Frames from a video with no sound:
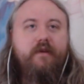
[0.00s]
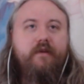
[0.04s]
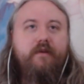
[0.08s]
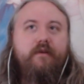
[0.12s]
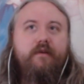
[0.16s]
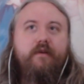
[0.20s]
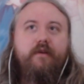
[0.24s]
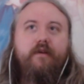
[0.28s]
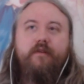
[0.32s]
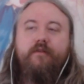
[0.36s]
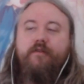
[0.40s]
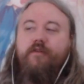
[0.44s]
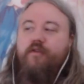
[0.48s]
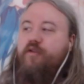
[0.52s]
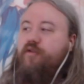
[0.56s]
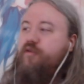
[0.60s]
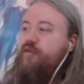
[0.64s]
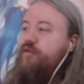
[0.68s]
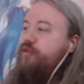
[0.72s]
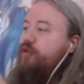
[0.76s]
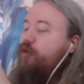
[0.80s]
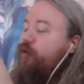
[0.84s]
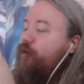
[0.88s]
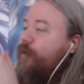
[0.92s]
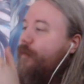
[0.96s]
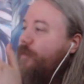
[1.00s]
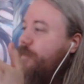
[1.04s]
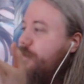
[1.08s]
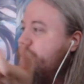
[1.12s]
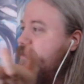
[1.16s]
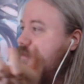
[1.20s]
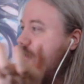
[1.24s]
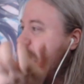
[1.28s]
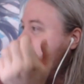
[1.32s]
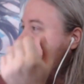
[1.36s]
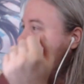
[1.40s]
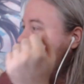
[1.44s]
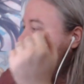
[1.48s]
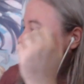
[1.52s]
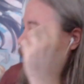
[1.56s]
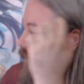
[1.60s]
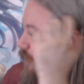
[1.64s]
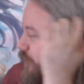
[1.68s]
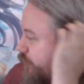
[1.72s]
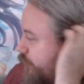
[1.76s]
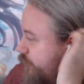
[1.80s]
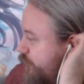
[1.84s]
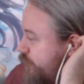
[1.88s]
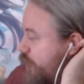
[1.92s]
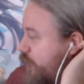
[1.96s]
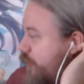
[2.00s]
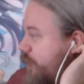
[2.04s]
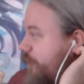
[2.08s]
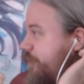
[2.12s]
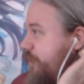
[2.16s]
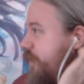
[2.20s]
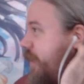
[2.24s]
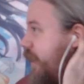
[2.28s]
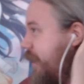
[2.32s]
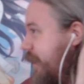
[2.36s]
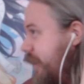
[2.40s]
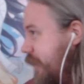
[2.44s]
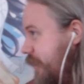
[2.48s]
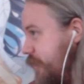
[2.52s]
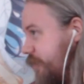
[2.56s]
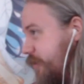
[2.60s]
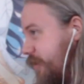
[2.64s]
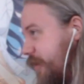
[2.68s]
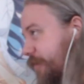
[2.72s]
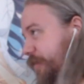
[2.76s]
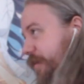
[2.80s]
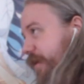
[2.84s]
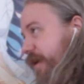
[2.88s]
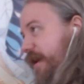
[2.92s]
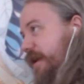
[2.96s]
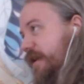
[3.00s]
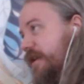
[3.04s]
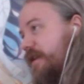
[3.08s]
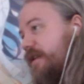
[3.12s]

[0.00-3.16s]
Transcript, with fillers: Yeah, it's good during the open, right? During the opening, I can look at my